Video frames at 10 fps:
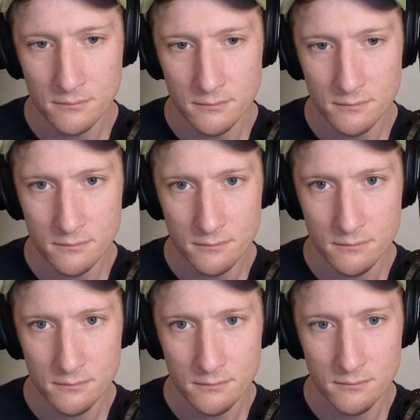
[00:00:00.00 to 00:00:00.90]

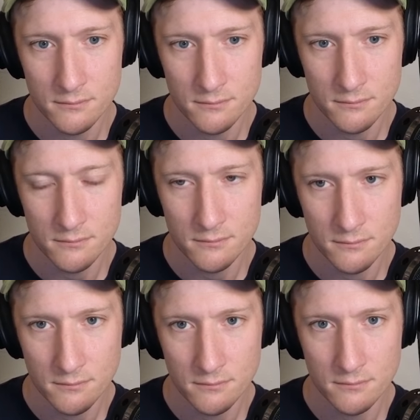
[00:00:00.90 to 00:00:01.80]

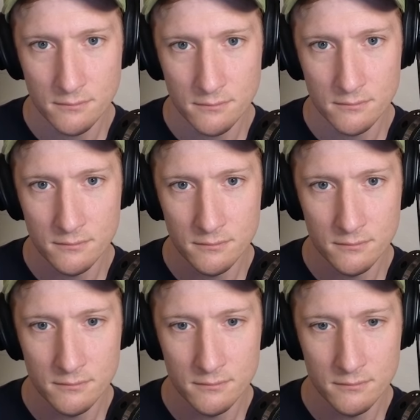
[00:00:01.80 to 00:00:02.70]

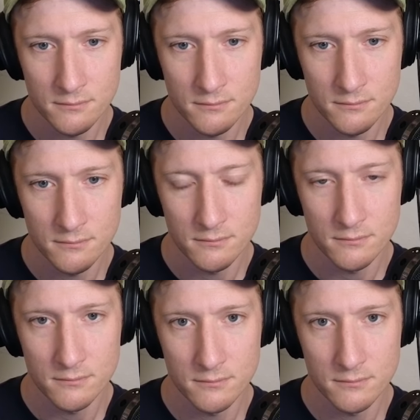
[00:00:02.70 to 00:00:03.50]
[no speech]